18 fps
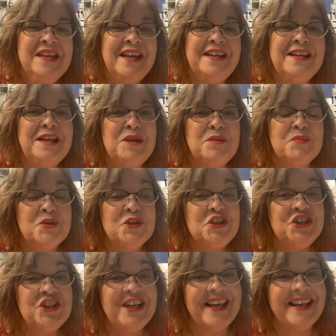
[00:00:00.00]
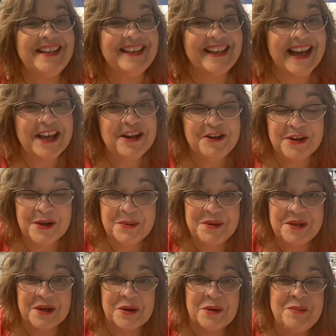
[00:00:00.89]
And I appreciate that.
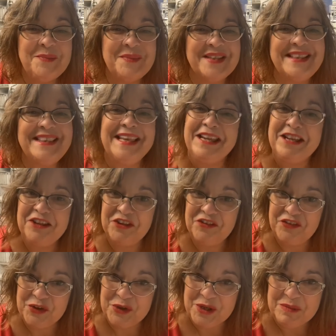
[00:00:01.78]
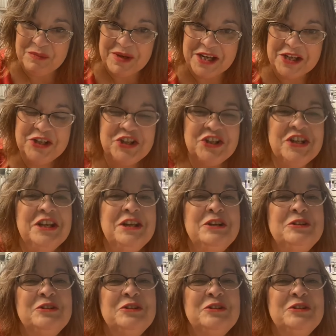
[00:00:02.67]
No note, but thank you very much.